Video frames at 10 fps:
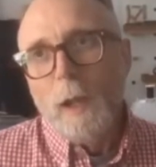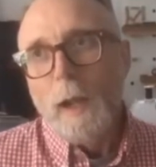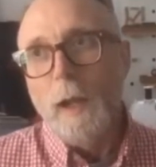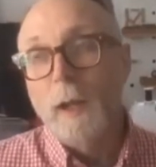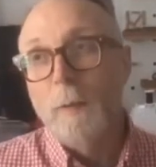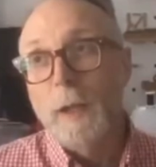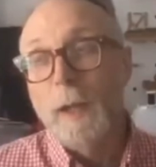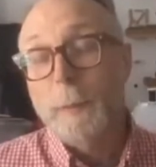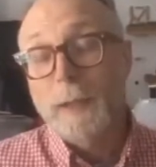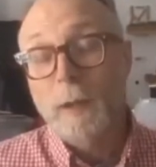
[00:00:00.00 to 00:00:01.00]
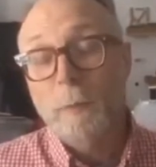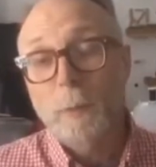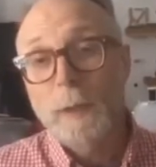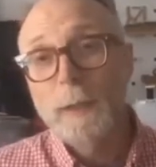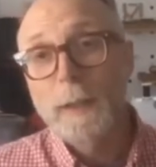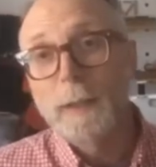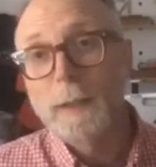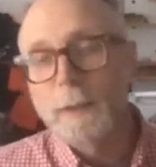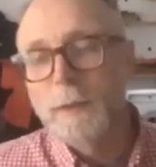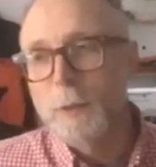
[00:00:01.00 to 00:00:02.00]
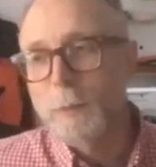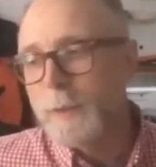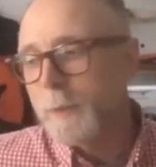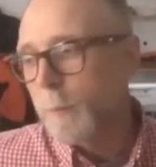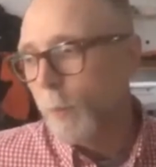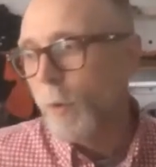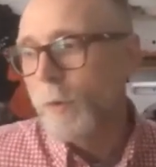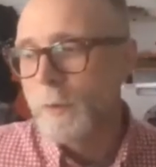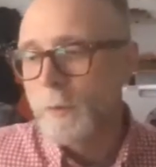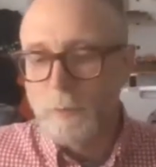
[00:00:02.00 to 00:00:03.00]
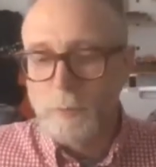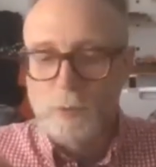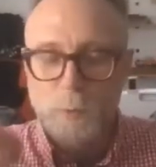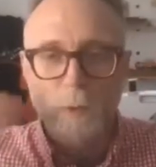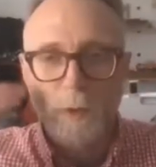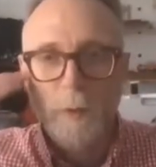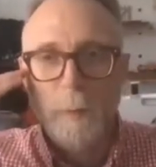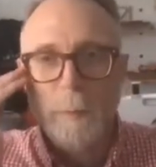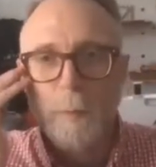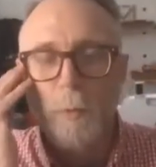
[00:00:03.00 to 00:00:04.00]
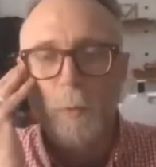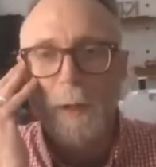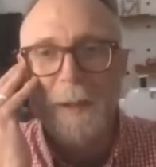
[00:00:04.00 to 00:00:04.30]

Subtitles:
have become really, you know, really important to a lot of people.